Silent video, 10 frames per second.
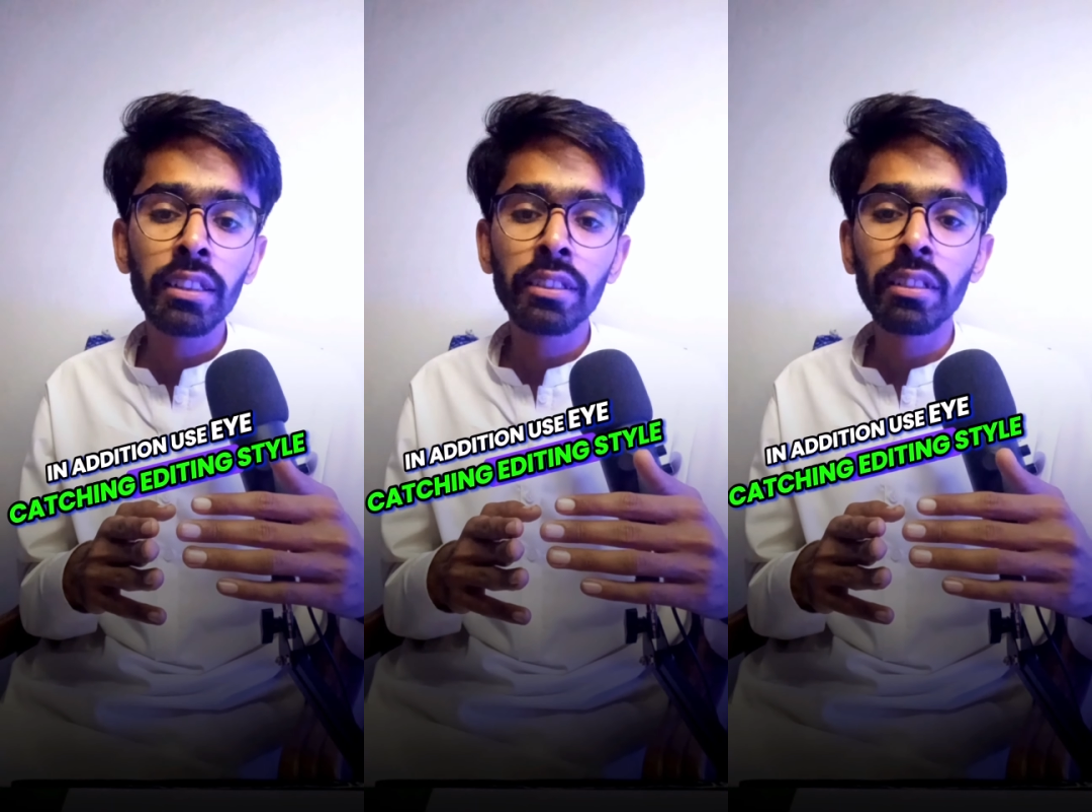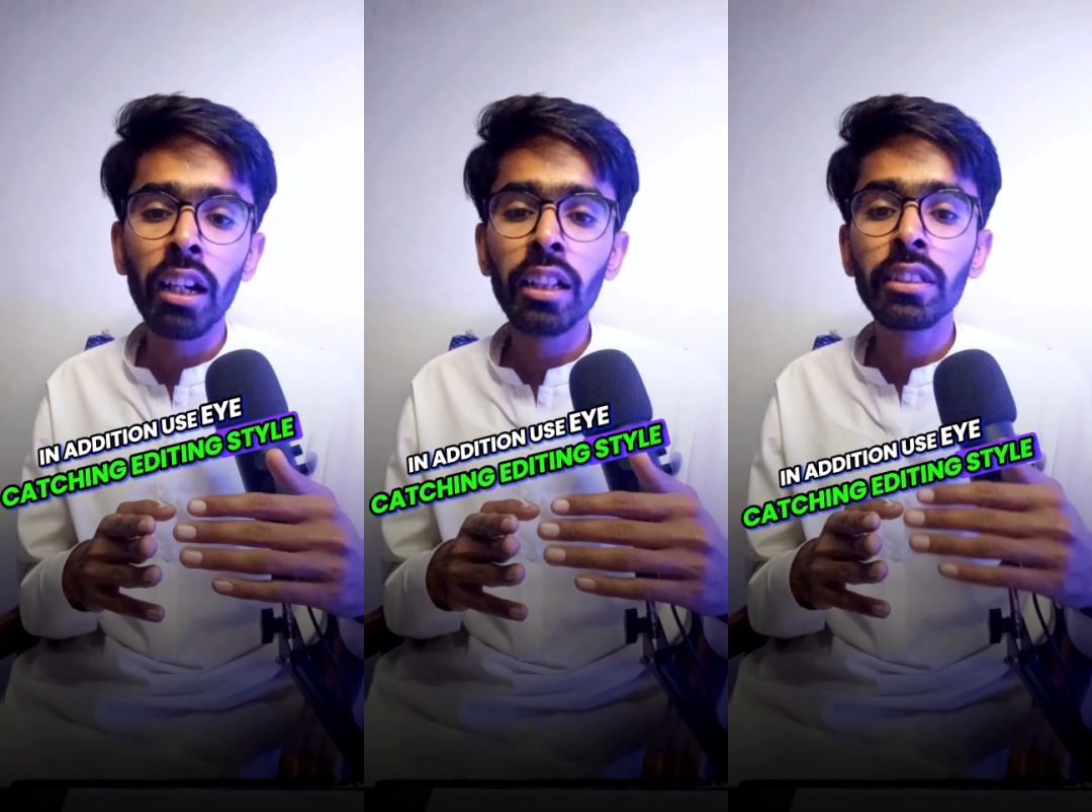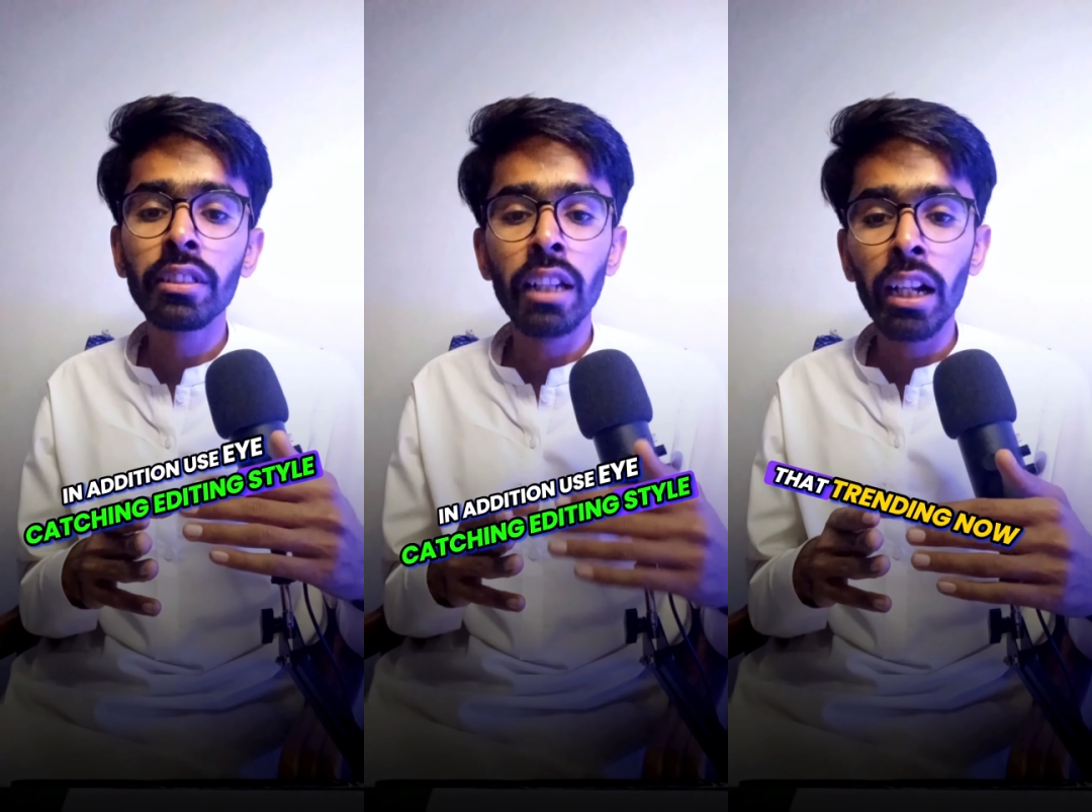
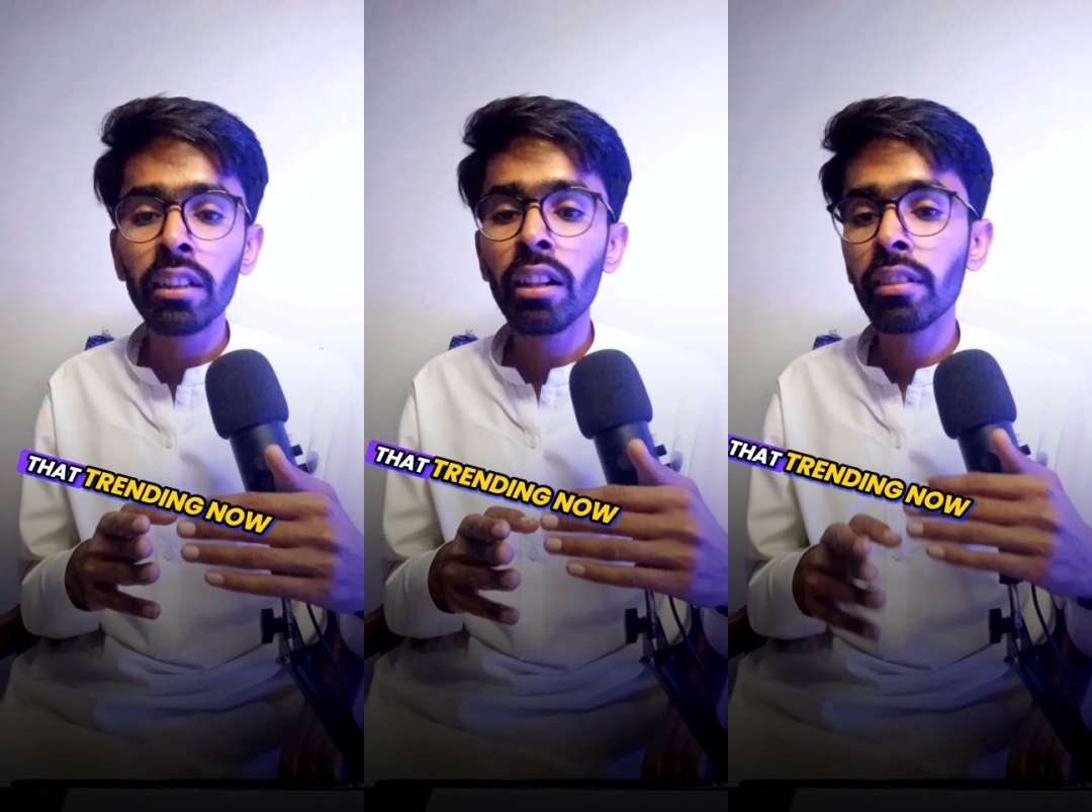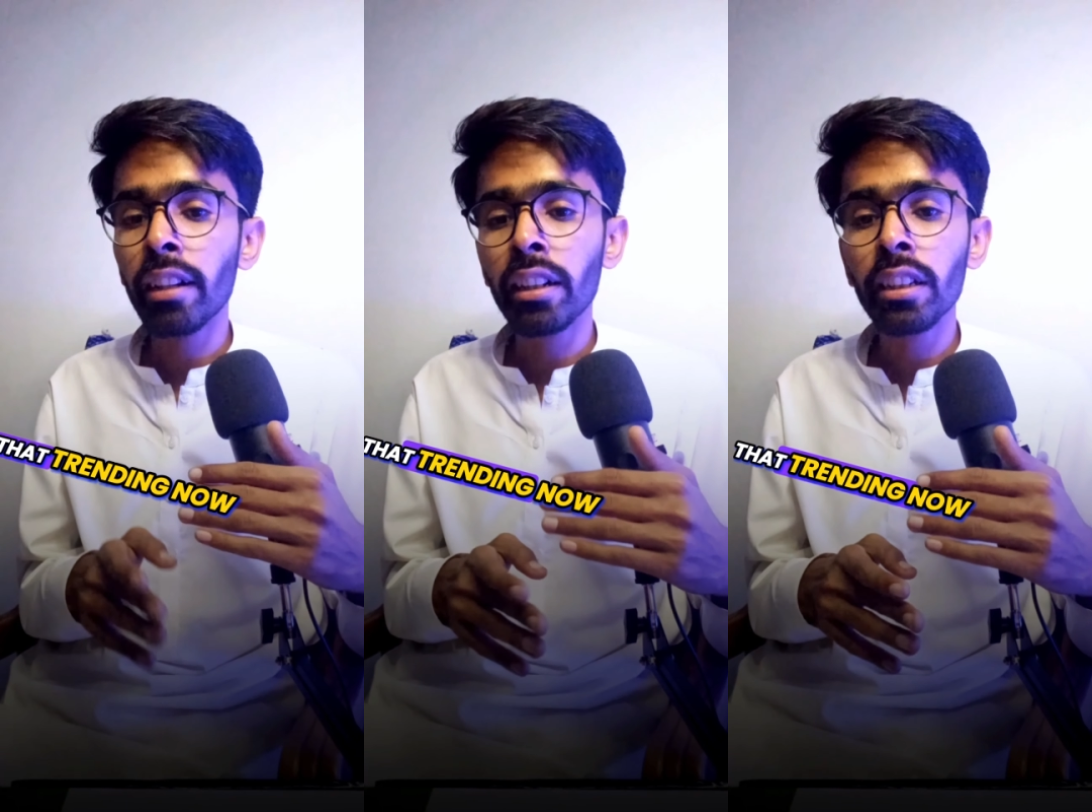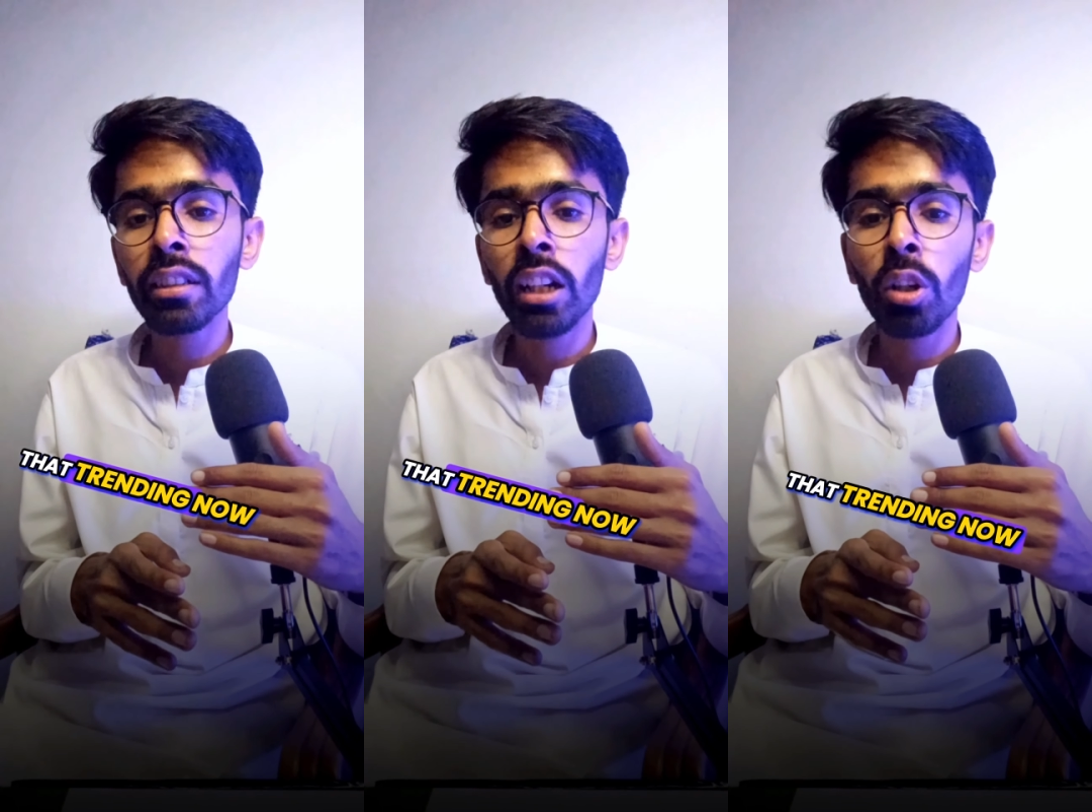styles that are
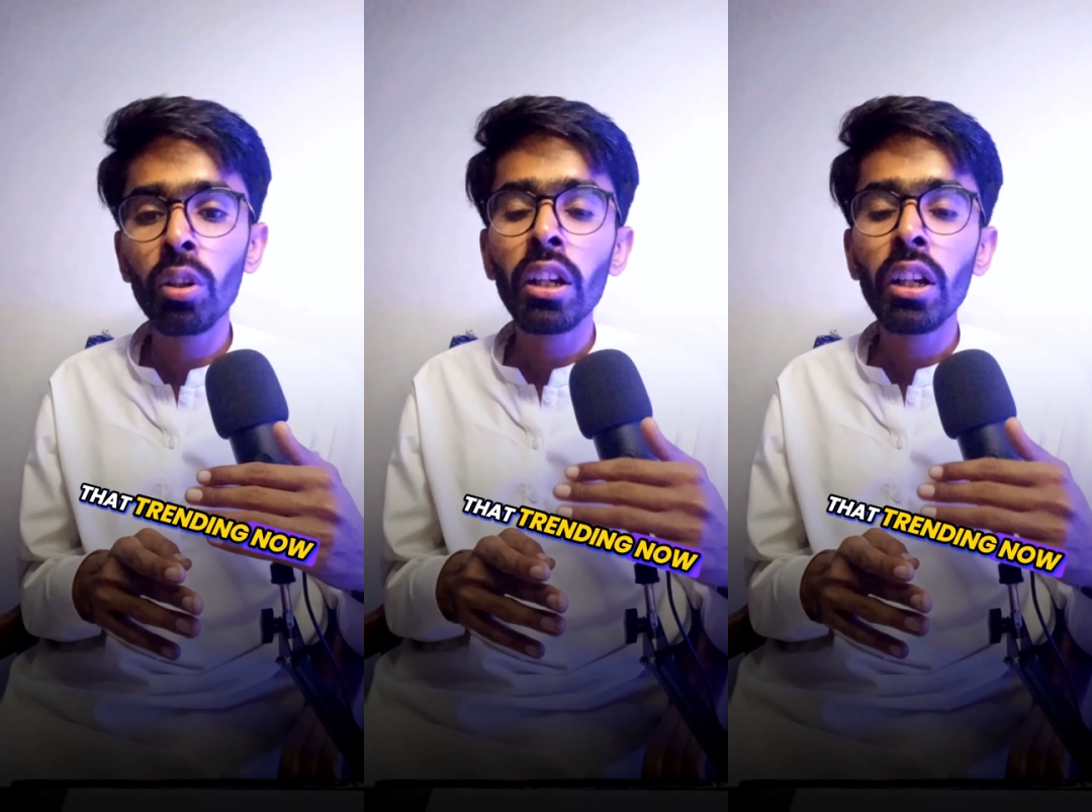trending now